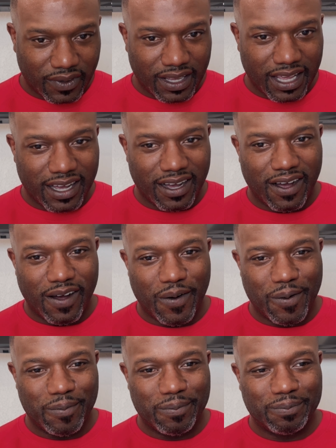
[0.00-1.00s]
Uh,
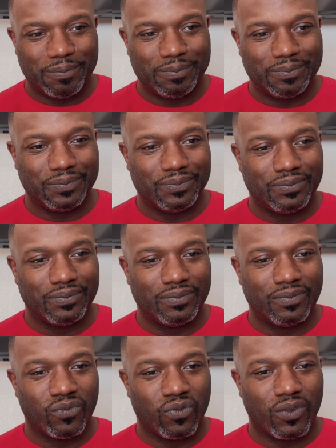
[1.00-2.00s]

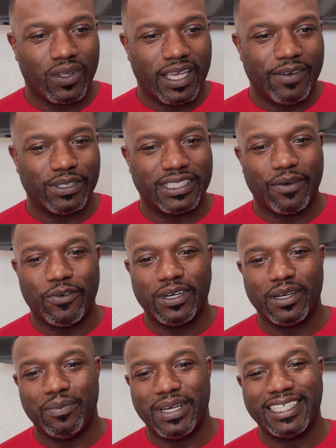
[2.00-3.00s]
he would say one of
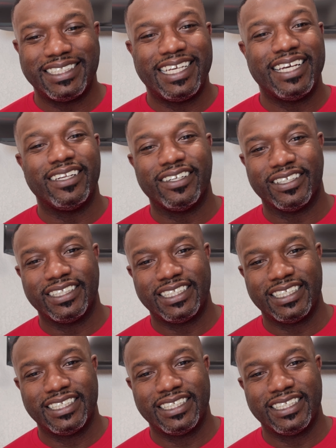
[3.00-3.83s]
the biggest killers